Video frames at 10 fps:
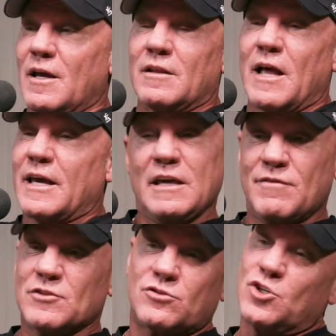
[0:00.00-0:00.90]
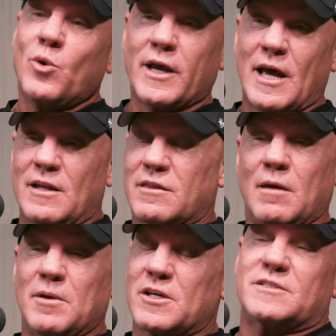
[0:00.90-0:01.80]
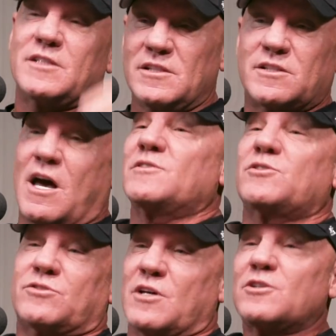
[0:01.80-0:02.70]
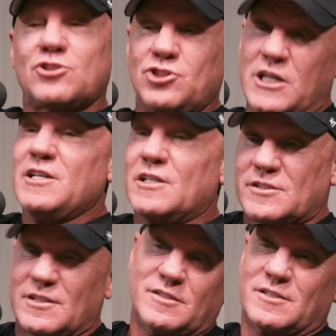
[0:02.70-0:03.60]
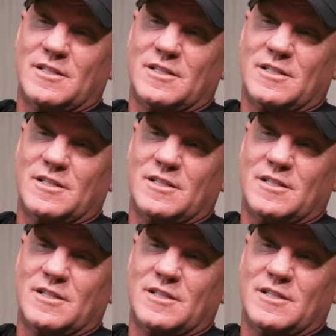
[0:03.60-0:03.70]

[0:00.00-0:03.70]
Like even doing anything because these guys are such geniuses.